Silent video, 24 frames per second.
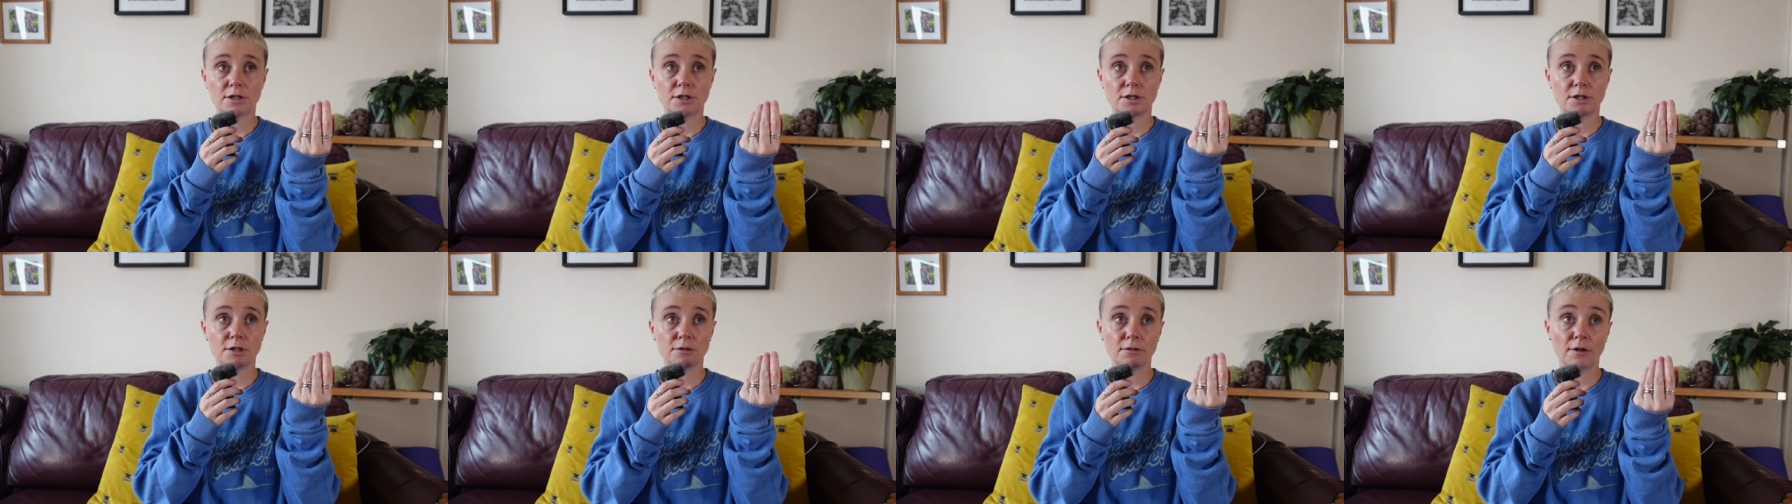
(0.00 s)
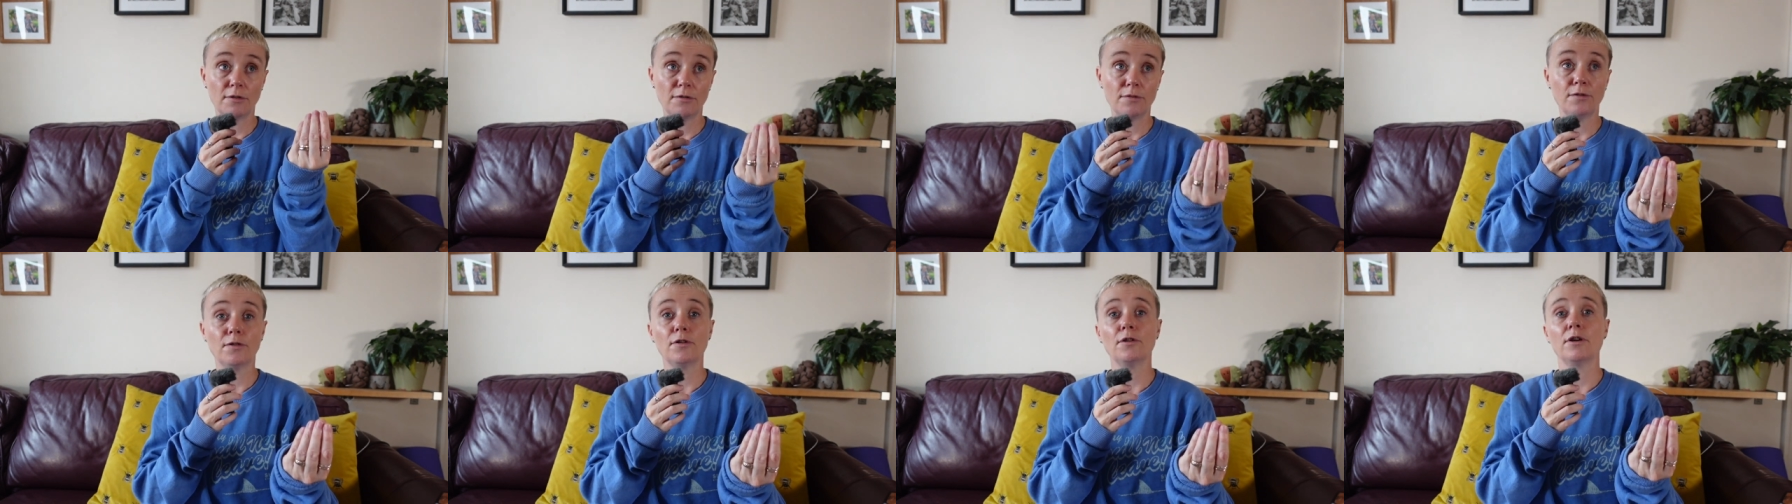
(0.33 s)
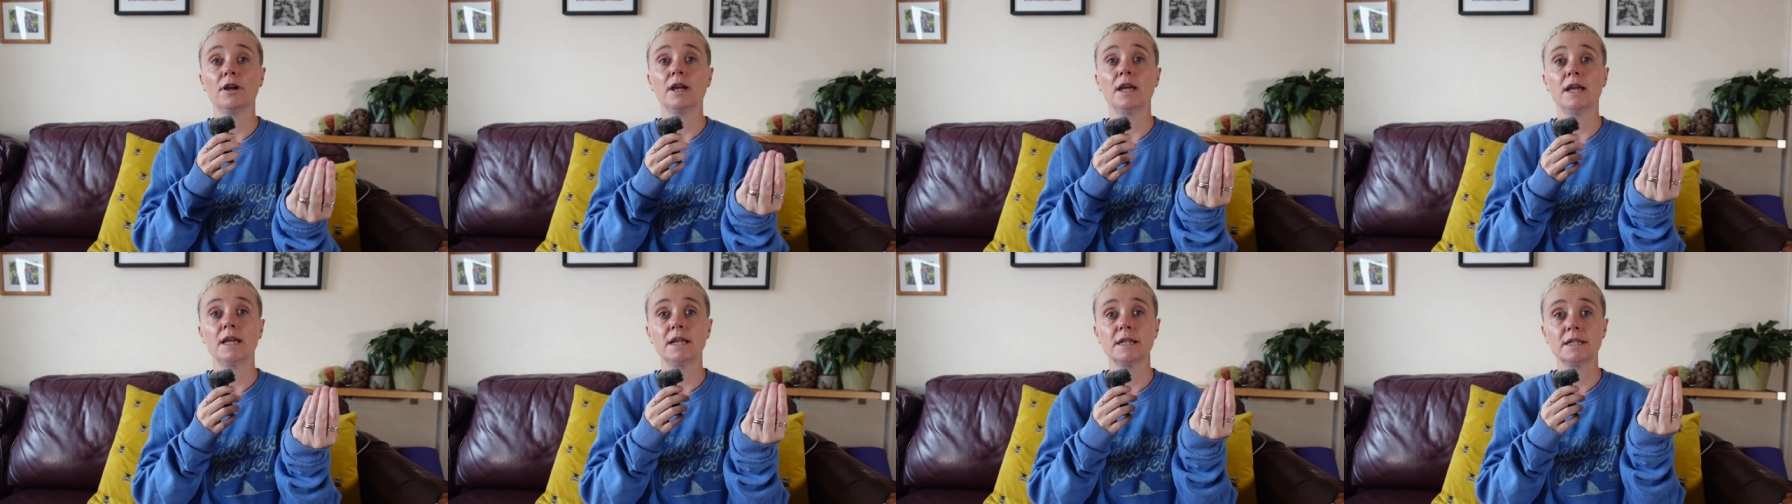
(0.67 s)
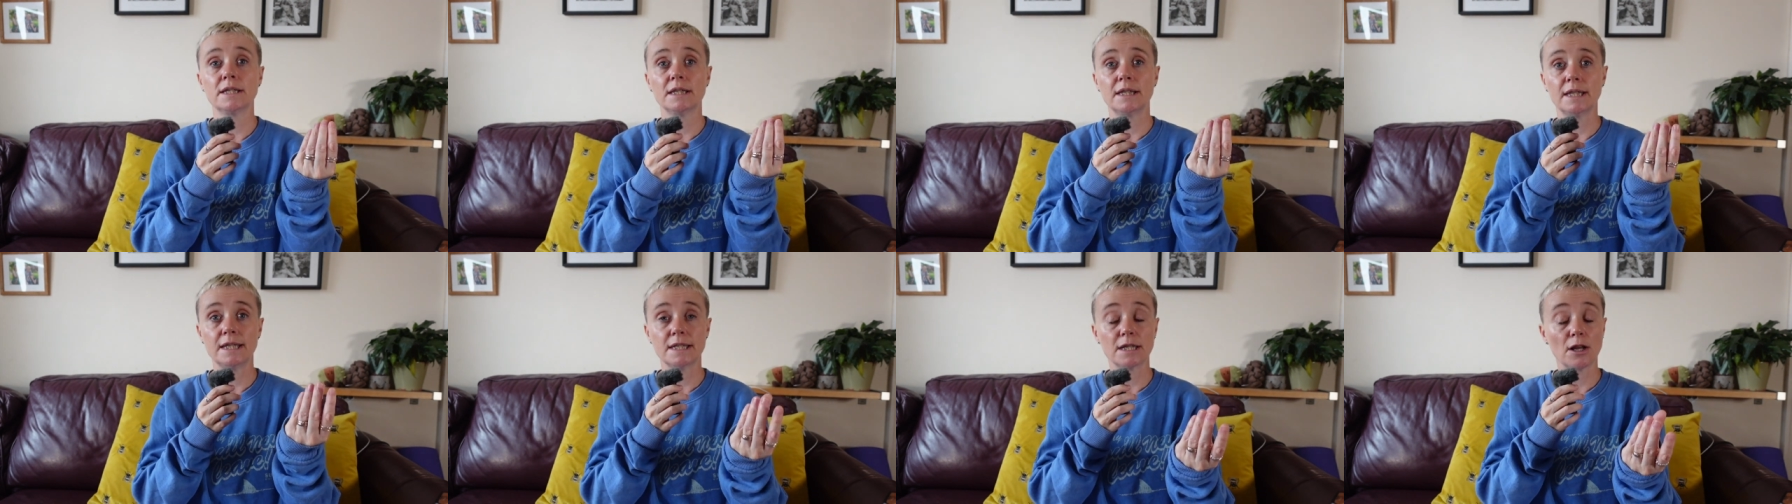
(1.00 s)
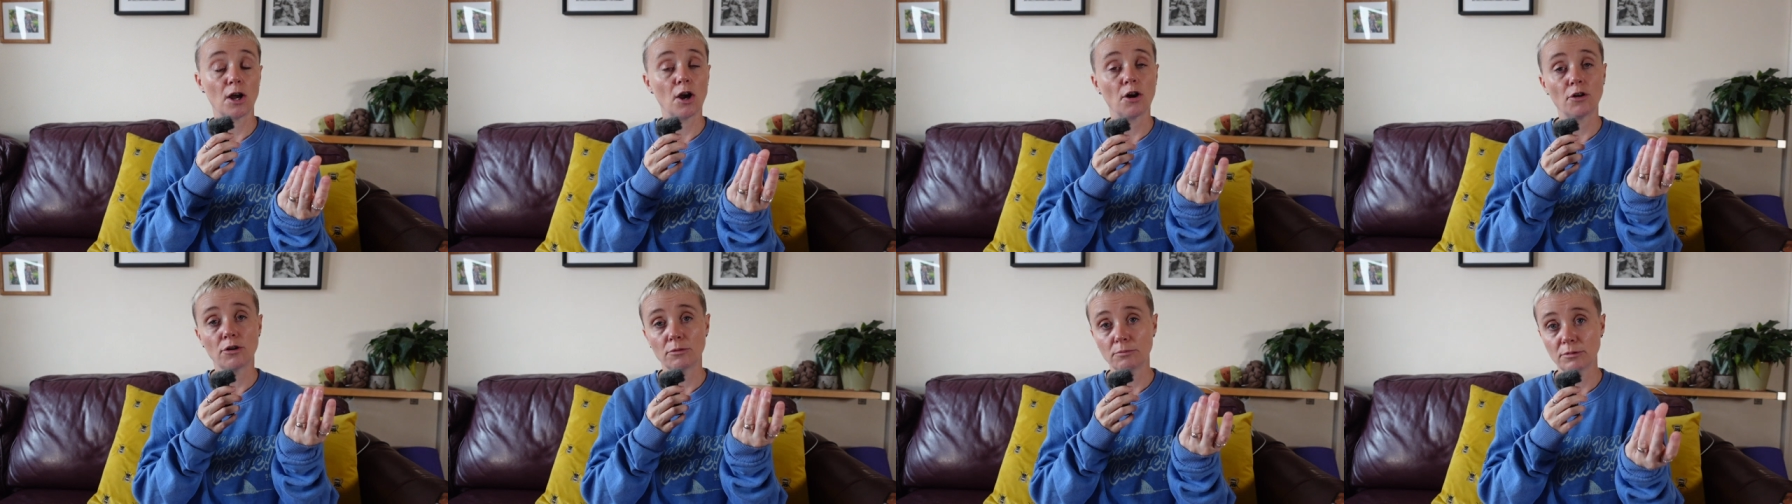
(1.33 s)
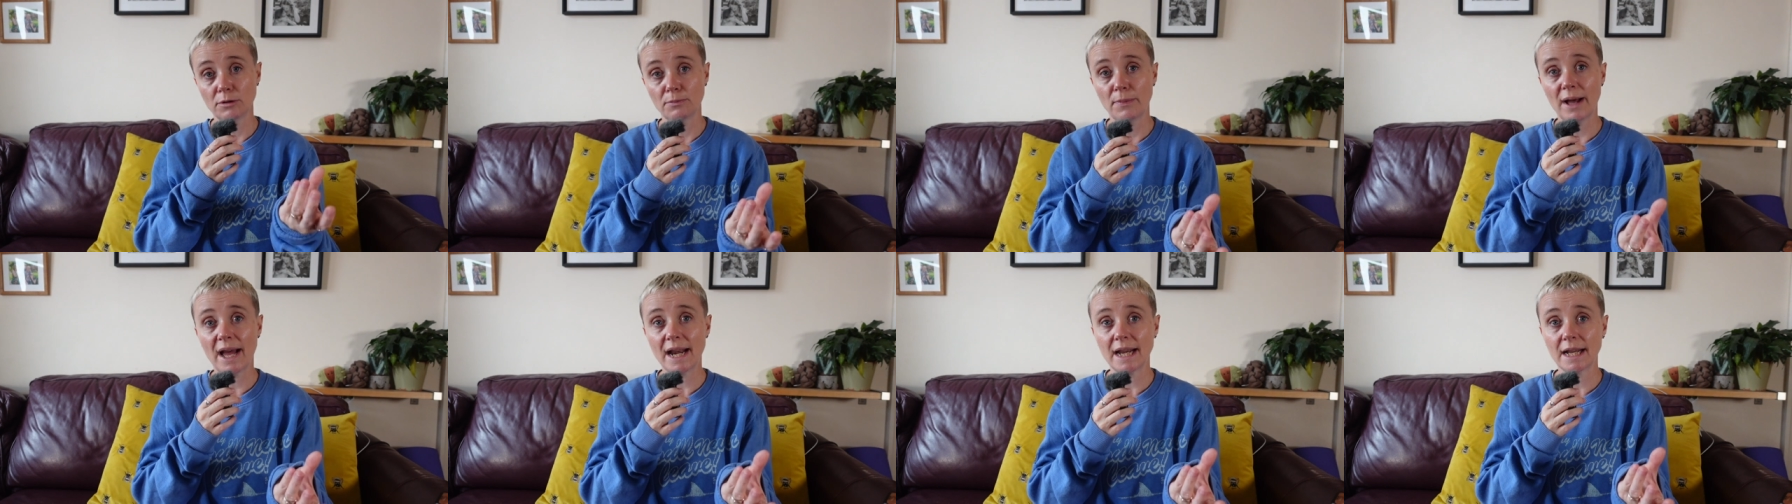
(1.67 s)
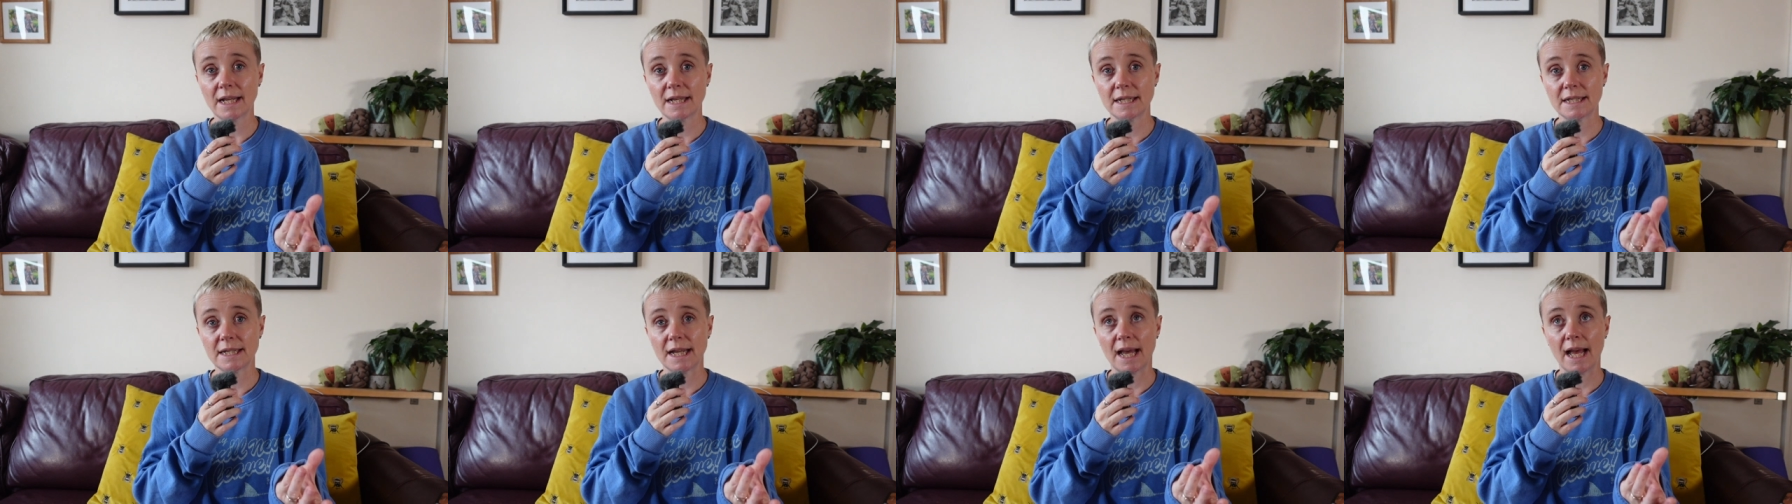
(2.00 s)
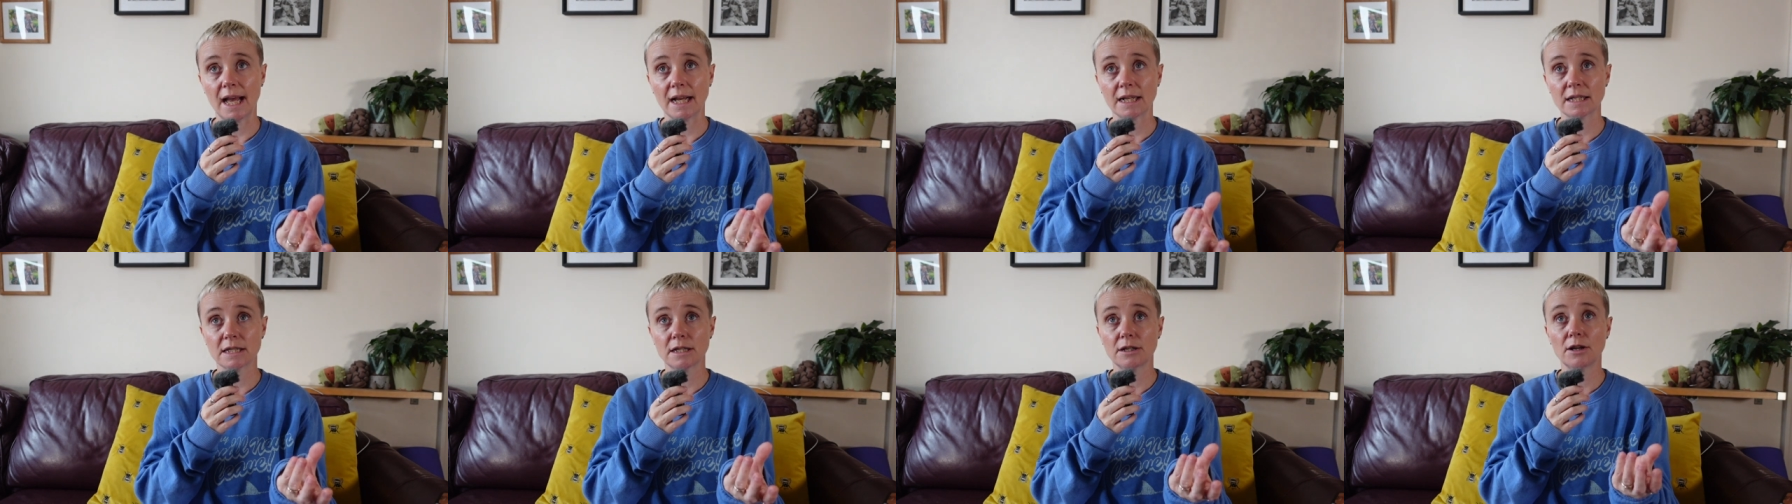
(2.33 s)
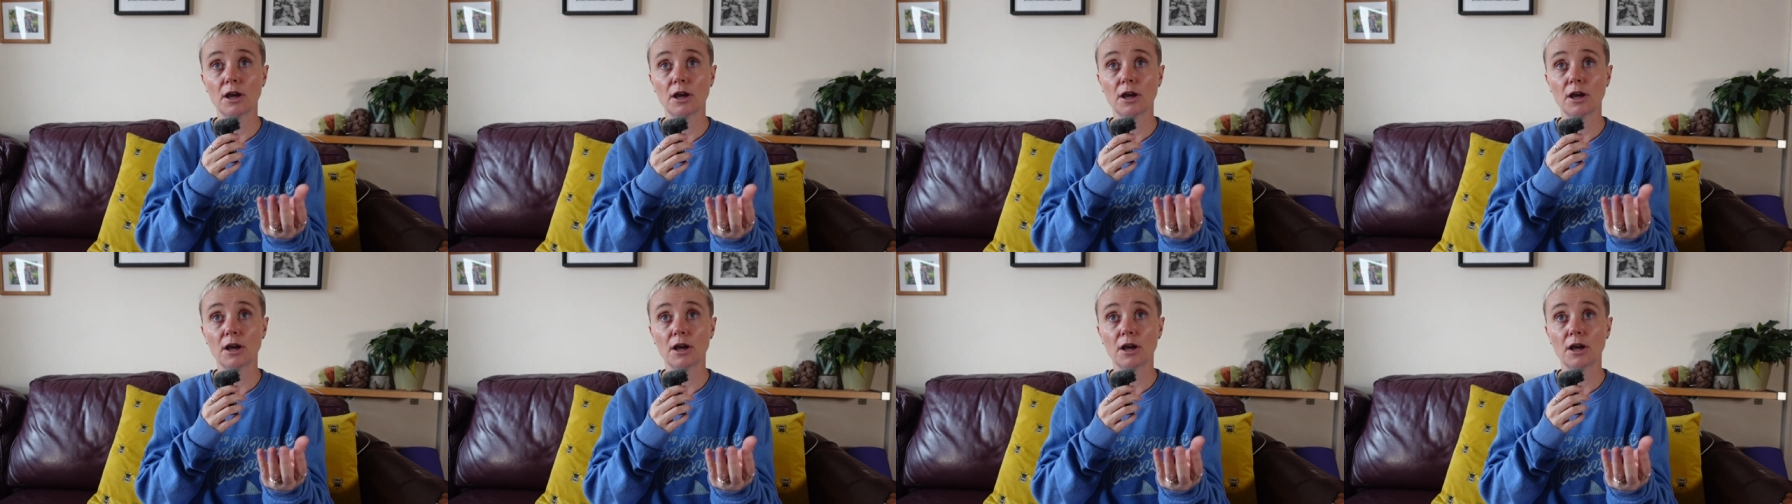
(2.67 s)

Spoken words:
to avoid these horrible panic attacks,